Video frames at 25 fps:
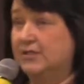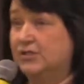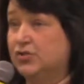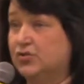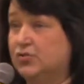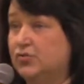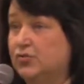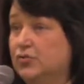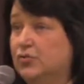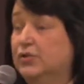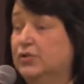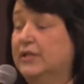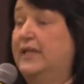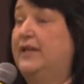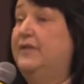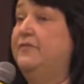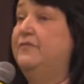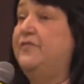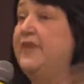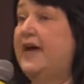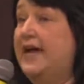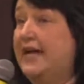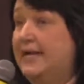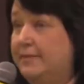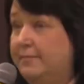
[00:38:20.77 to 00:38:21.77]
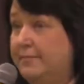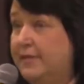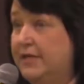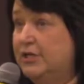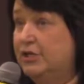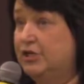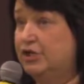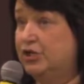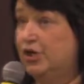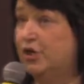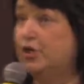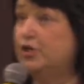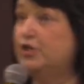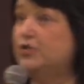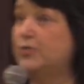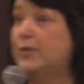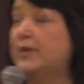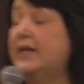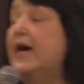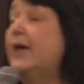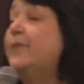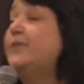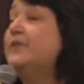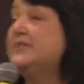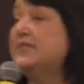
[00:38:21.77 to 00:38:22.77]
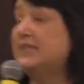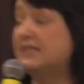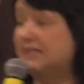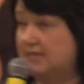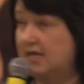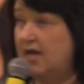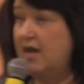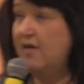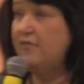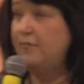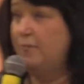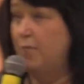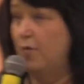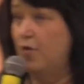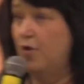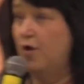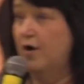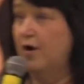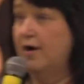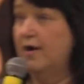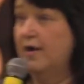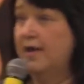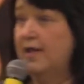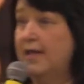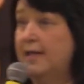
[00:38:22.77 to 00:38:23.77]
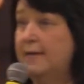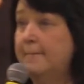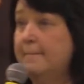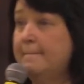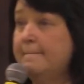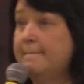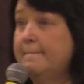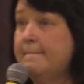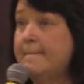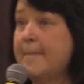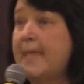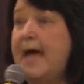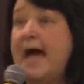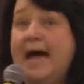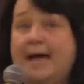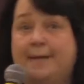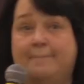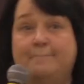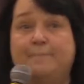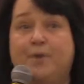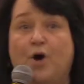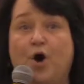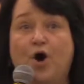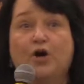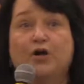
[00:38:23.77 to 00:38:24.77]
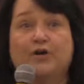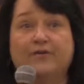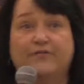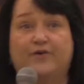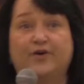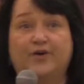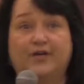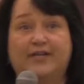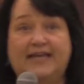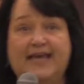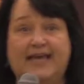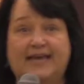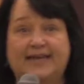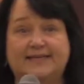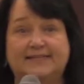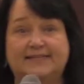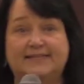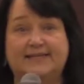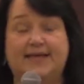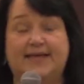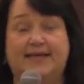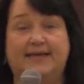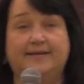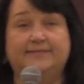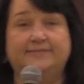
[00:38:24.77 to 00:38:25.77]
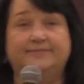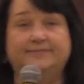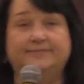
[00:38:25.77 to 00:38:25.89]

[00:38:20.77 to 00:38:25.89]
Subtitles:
school and invited me to church when I was a sophomore, I'm part of her legacy.